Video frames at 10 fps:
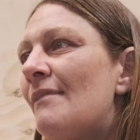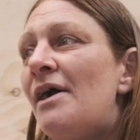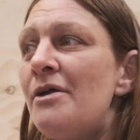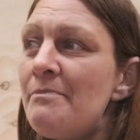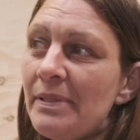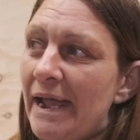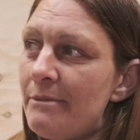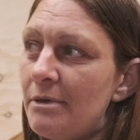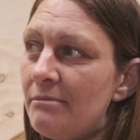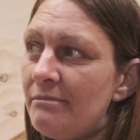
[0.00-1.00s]
don't
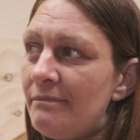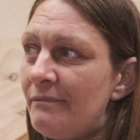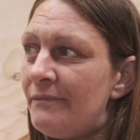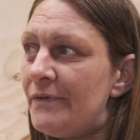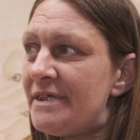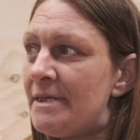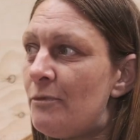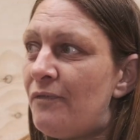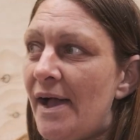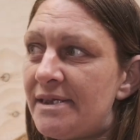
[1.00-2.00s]
blame him for the
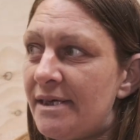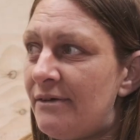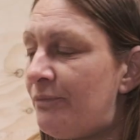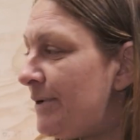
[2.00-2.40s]
simple fact that if